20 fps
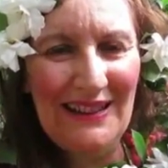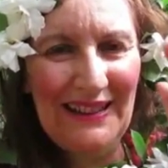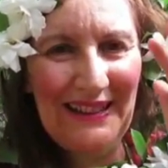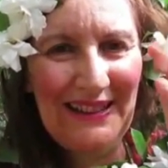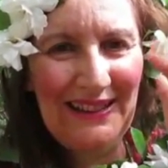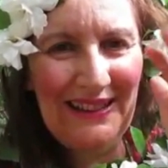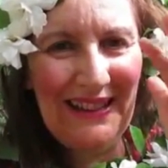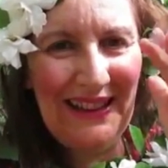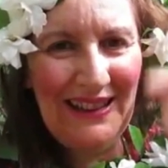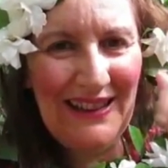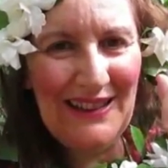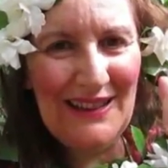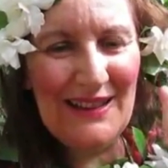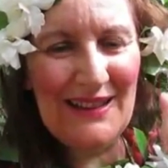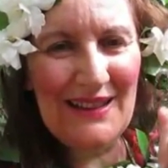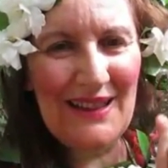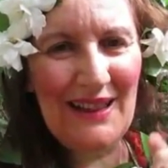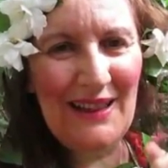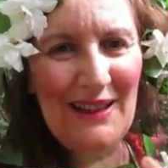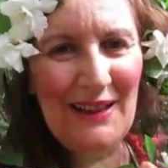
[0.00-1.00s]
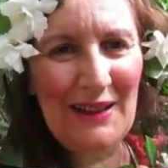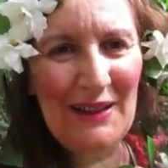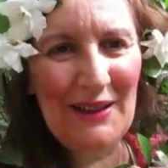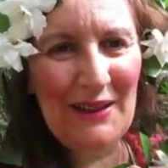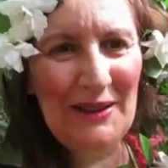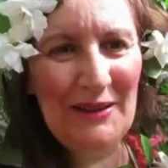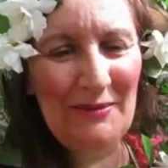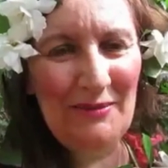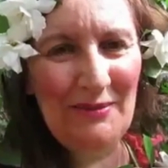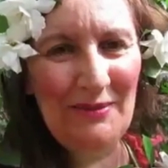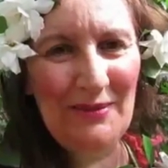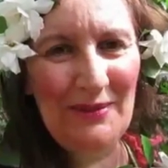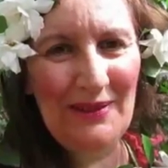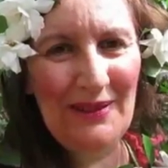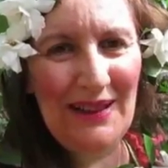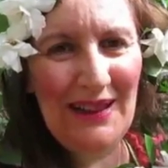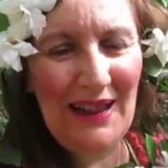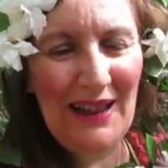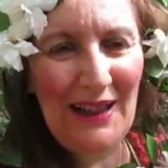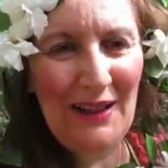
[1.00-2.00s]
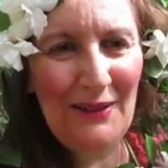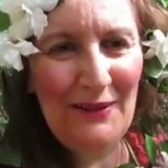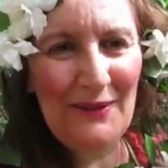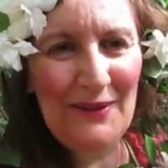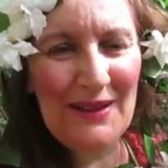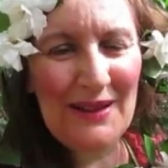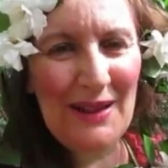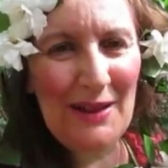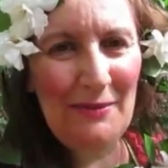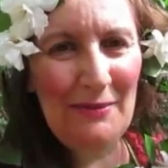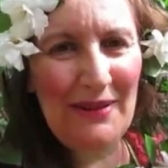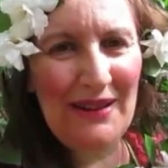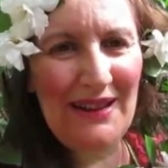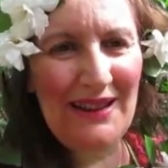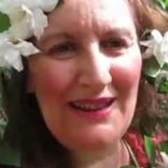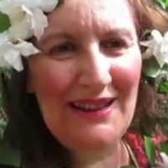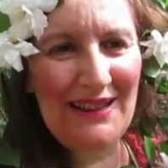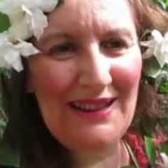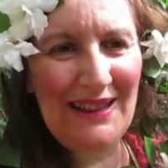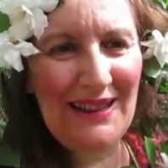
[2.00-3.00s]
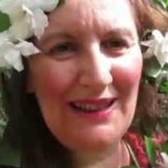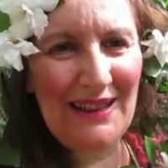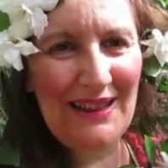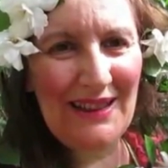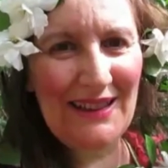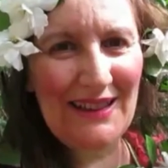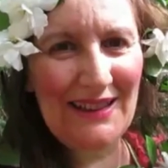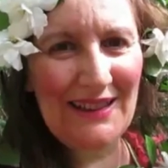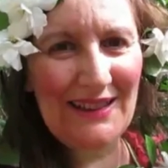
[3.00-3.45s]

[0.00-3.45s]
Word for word: Till next time, love Sabine.